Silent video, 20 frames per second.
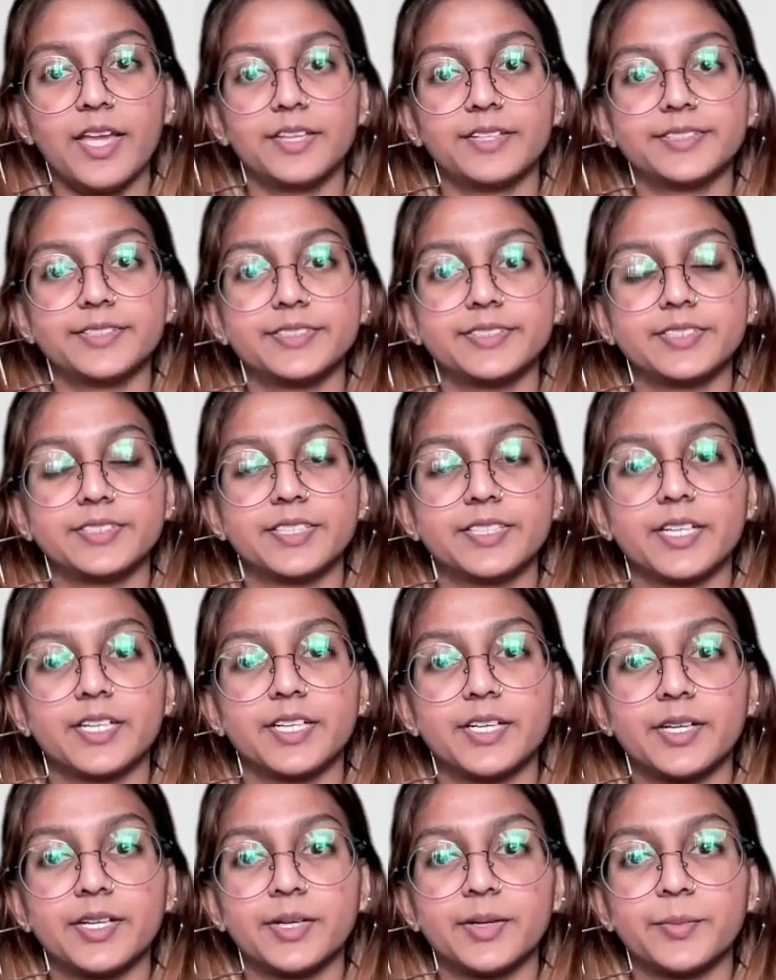And
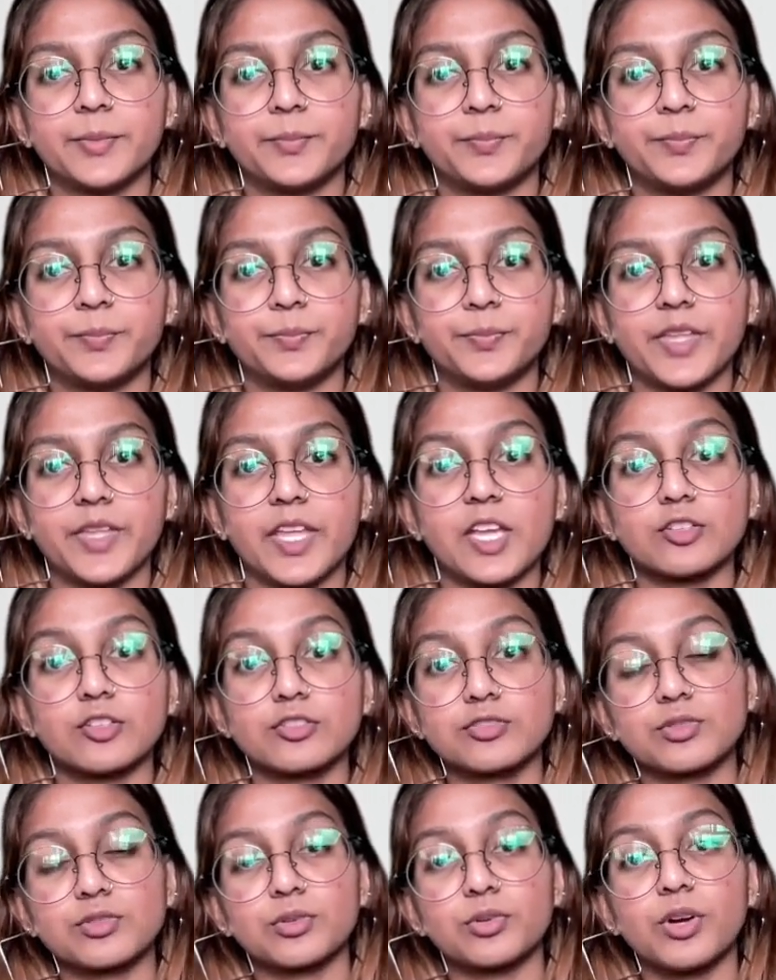they
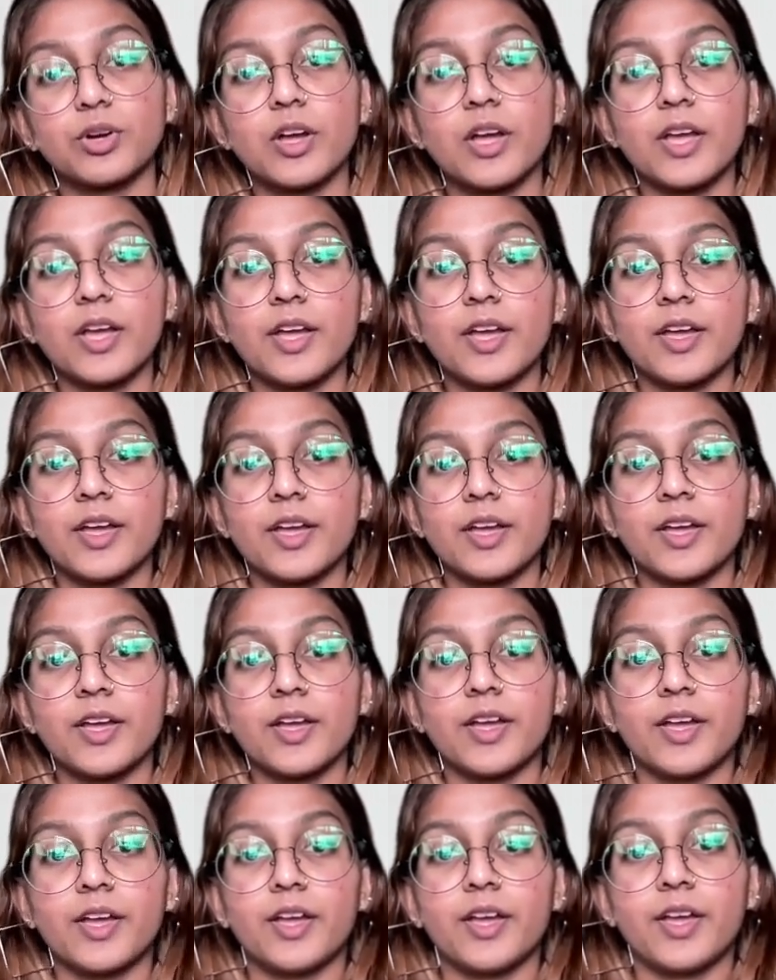also
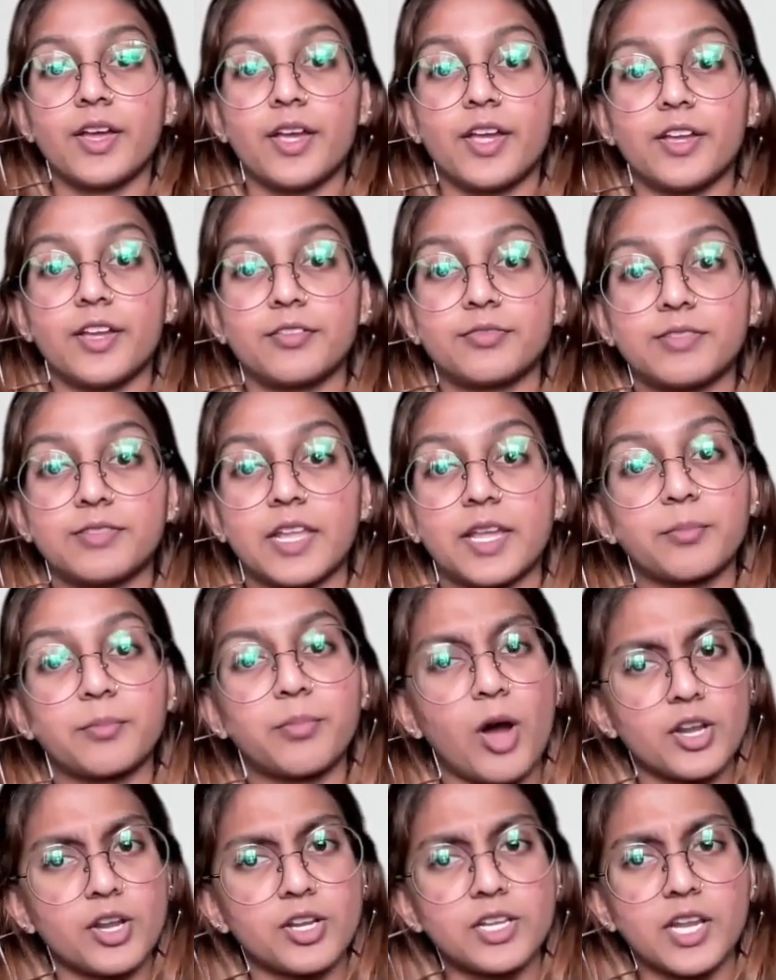have like
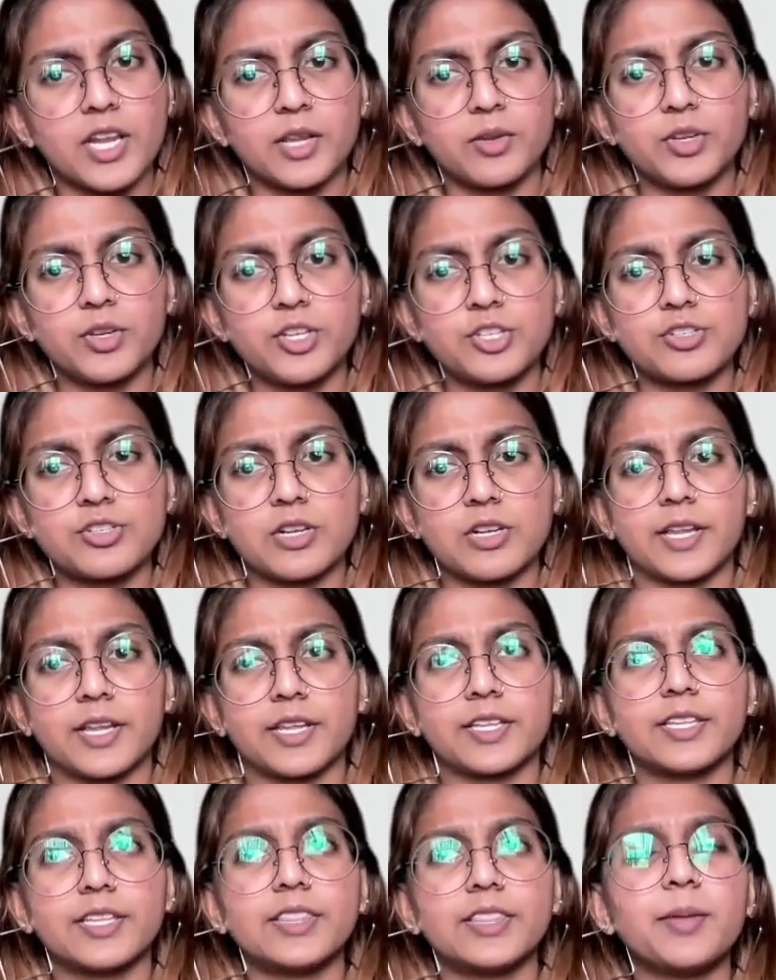body language,
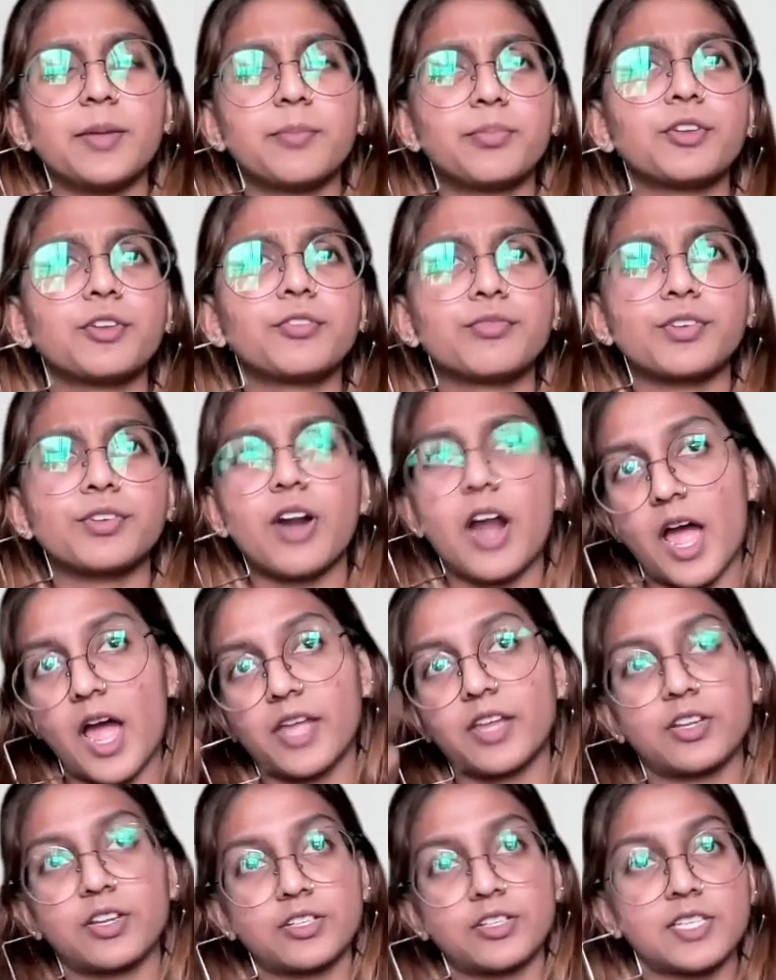like they prefer
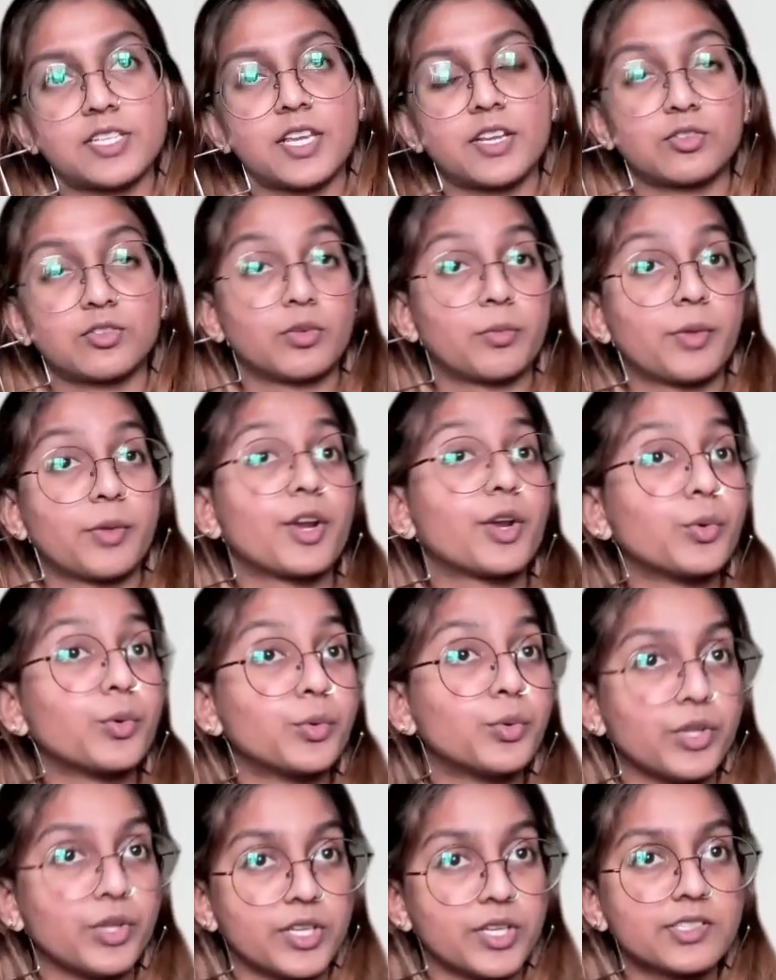eye contact no matter
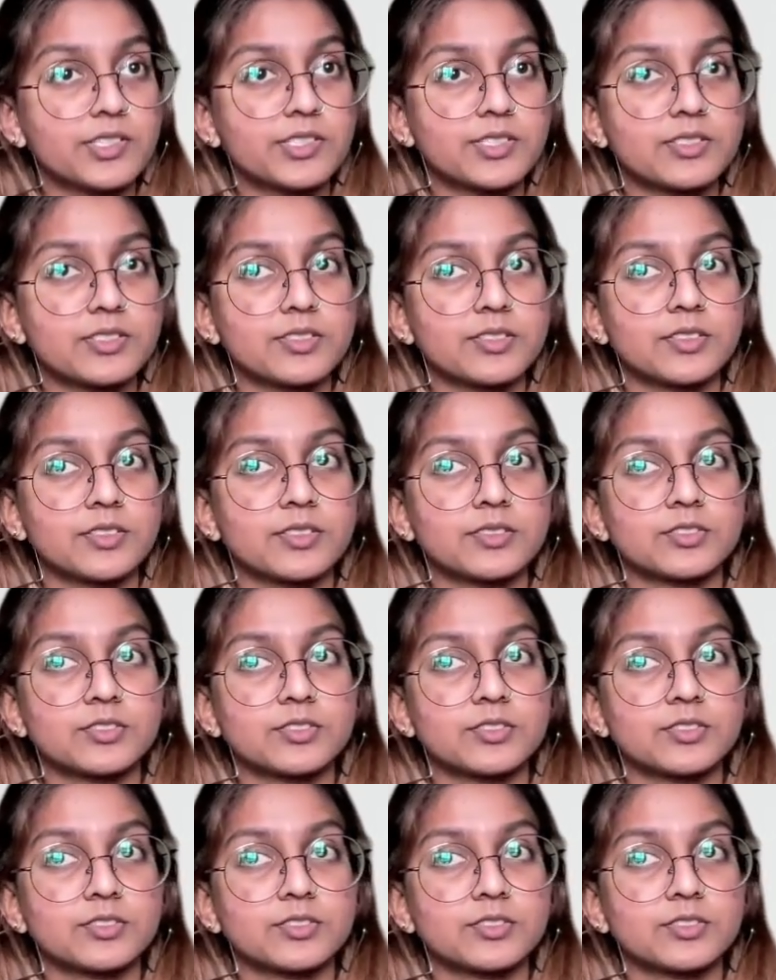who it is.